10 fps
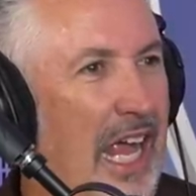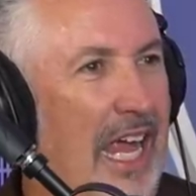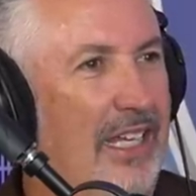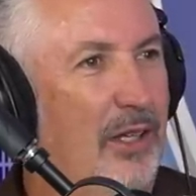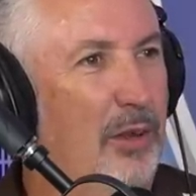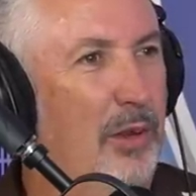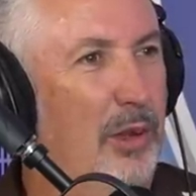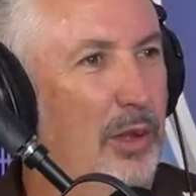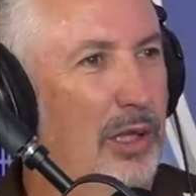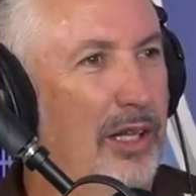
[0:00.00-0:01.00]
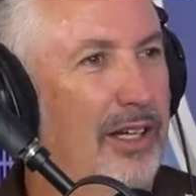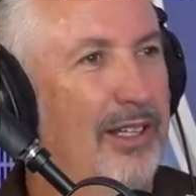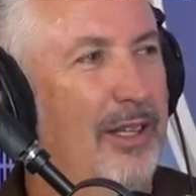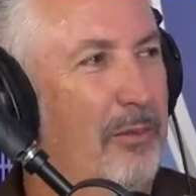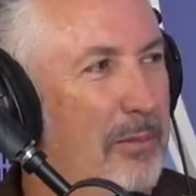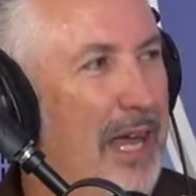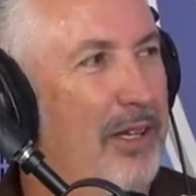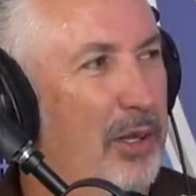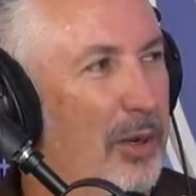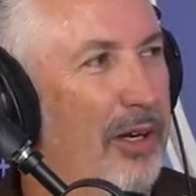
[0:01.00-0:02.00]
and you look like a
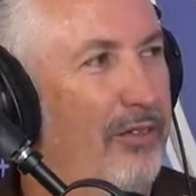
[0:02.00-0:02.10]
Dementoid